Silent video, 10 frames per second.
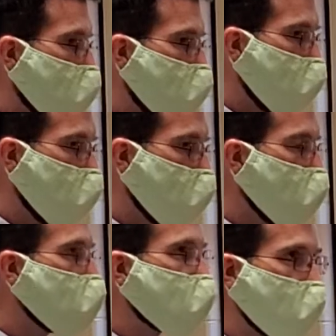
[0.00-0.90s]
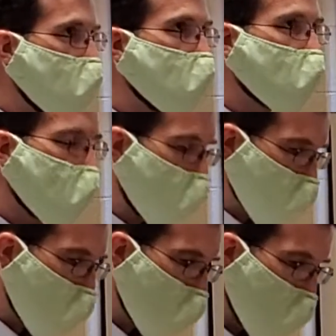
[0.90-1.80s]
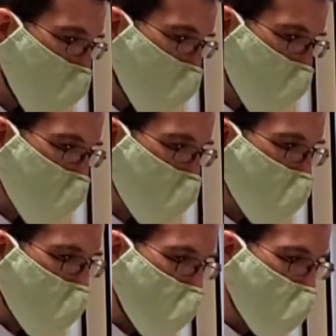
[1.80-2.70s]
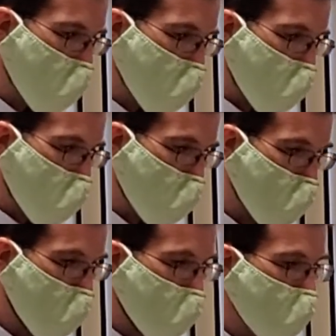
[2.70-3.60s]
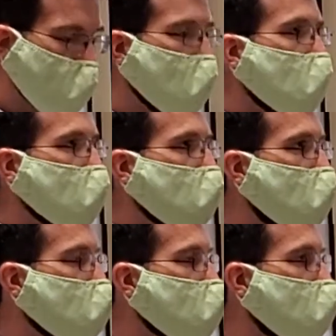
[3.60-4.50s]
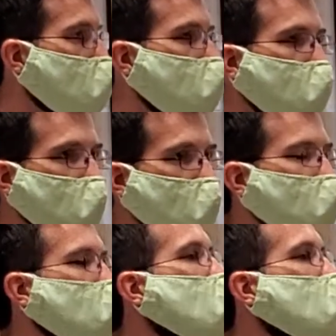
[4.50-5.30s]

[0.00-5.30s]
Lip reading: who speak God's revelations and rules, but Sunnis do